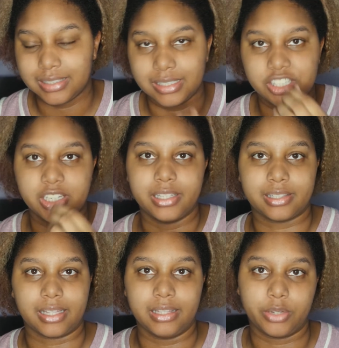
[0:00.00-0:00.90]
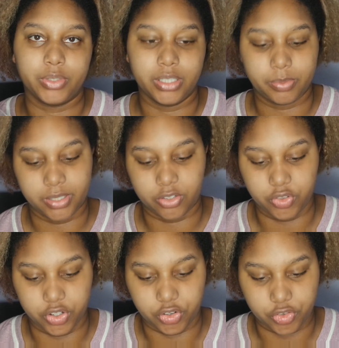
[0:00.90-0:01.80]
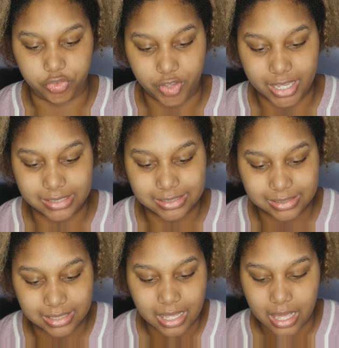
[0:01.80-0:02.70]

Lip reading: This shit is like liquid lipstick for your face.